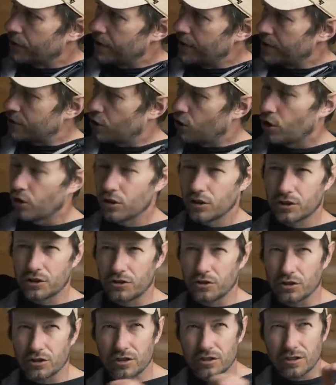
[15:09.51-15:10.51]
these colours
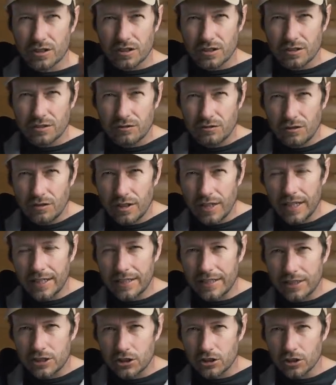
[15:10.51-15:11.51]
are just
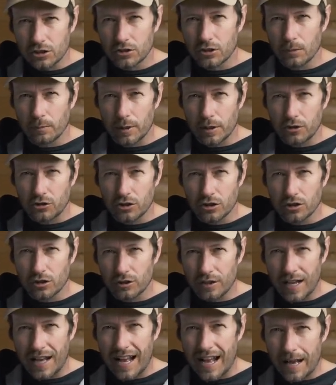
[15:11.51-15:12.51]
really subtle, but just
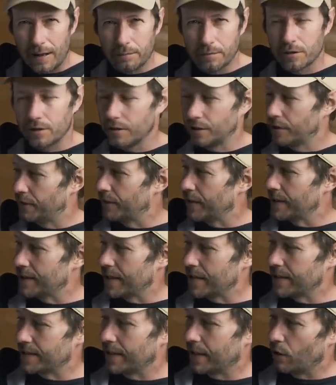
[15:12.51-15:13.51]
look absolutely
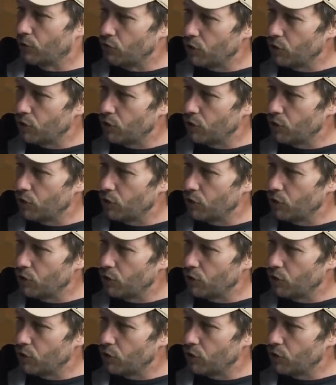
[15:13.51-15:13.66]
fantastic.